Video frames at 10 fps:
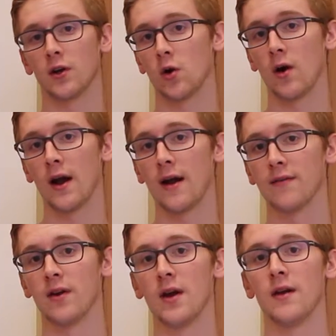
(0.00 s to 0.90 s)
you're gonna wanna
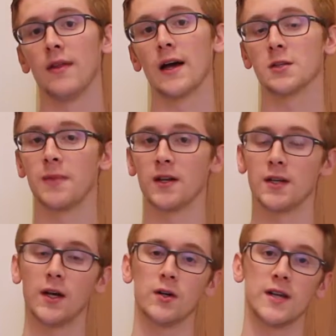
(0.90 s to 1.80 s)
have that
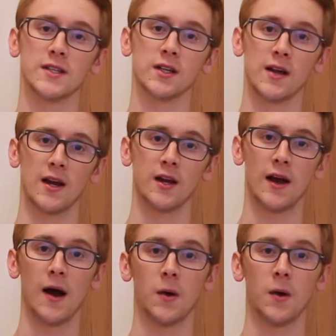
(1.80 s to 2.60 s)
spectator designated